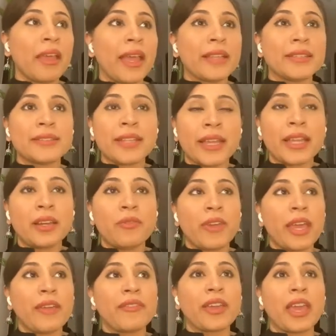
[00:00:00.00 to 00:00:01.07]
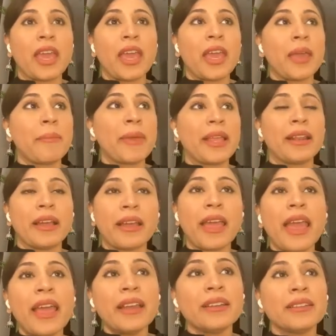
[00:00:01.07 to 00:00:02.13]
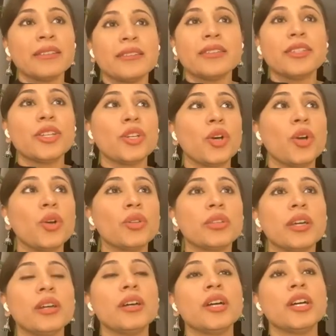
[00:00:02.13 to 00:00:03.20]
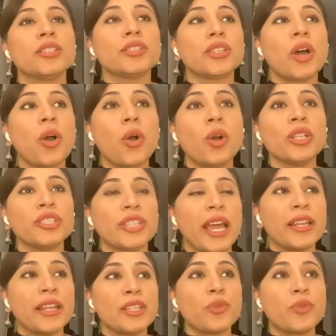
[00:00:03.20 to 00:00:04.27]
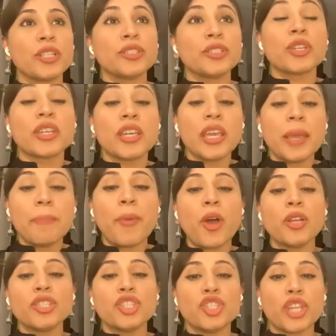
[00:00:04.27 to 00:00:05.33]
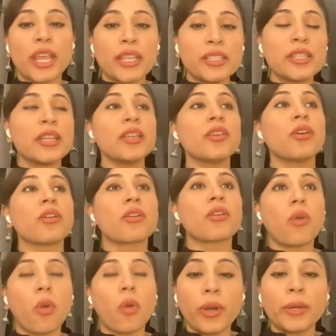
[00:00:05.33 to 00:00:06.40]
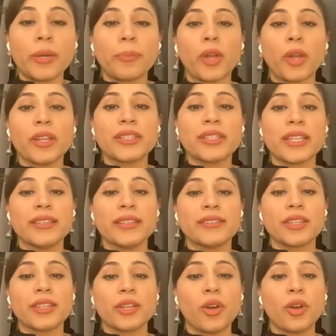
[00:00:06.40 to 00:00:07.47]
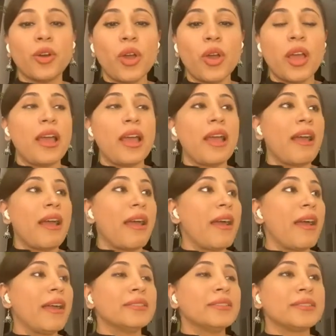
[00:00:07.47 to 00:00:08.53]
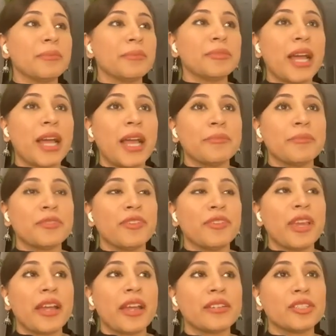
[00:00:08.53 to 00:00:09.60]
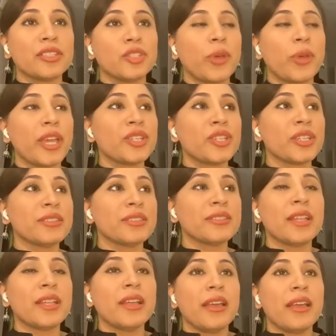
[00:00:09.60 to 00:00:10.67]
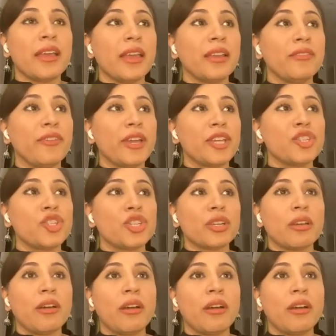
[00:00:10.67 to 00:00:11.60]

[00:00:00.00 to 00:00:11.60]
And the second wave came, and again, the whole challenge was to keep on changing your COVID policies, and sometimes we had situations in which